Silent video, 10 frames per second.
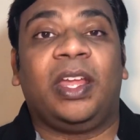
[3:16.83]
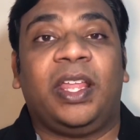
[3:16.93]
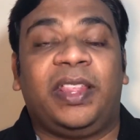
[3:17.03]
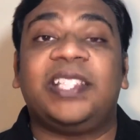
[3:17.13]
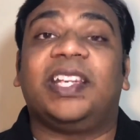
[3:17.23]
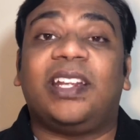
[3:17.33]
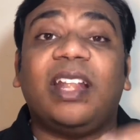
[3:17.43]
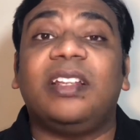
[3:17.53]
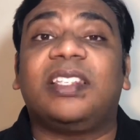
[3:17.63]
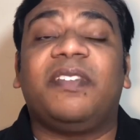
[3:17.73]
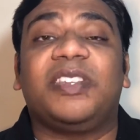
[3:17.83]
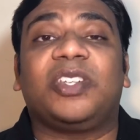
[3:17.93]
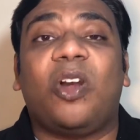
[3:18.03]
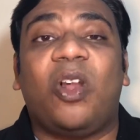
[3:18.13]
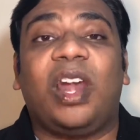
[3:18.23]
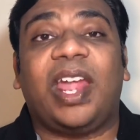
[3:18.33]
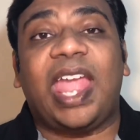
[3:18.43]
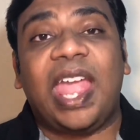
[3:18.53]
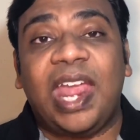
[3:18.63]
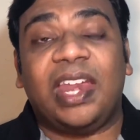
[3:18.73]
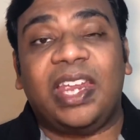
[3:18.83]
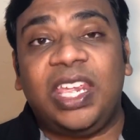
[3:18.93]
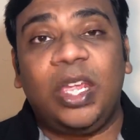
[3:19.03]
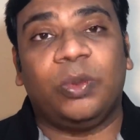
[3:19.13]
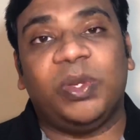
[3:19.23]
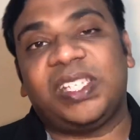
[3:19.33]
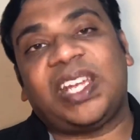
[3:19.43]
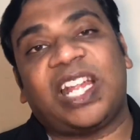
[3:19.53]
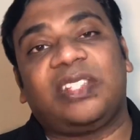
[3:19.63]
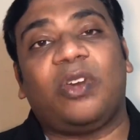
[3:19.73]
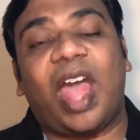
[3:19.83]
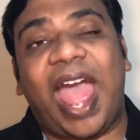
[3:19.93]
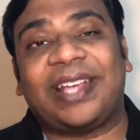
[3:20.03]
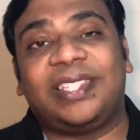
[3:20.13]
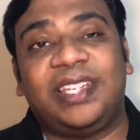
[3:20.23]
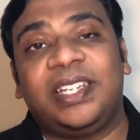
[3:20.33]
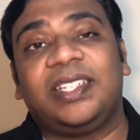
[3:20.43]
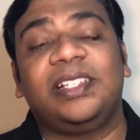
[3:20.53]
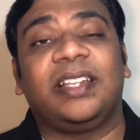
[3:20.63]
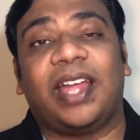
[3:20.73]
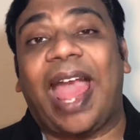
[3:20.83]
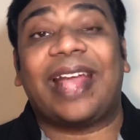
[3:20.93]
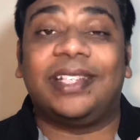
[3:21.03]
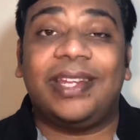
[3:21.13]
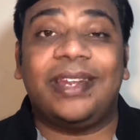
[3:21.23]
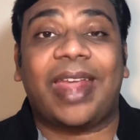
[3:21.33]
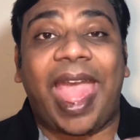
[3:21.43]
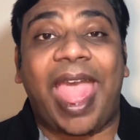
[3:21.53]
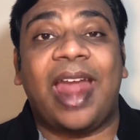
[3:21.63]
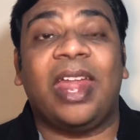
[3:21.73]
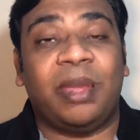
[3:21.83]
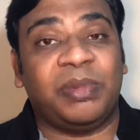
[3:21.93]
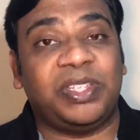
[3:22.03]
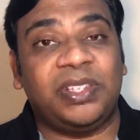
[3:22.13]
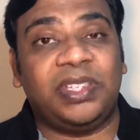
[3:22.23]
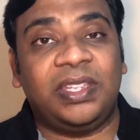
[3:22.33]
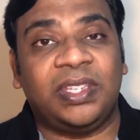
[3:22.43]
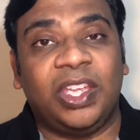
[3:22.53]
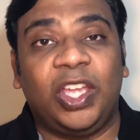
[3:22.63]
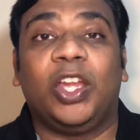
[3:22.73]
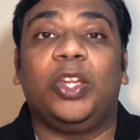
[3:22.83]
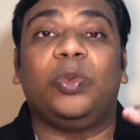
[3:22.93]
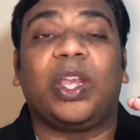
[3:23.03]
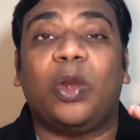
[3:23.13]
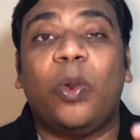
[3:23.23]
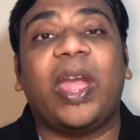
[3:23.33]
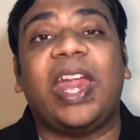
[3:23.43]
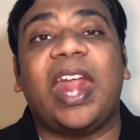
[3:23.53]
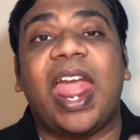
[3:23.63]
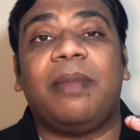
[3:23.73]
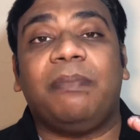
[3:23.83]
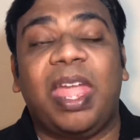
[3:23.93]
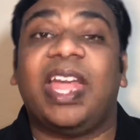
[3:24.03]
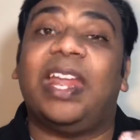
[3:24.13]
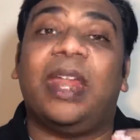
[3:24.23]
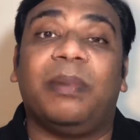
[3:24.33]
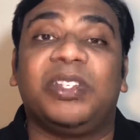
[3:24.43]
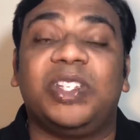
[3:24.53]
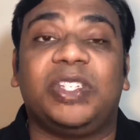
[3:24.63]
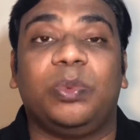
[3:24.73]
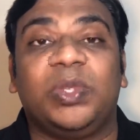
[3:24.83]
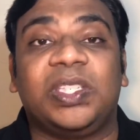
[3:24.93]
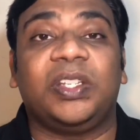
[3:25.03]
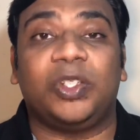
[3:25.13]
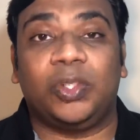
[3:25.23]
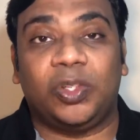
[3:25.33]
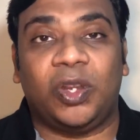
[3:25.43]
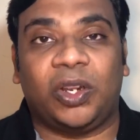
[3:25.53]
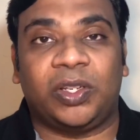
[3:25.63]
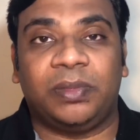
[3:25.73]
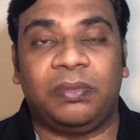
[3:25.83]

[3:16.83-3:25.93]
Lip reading: There's another service called A&E, which stands for Accident and Emergencies. You can go ahead and make an emergency visit to the doctor.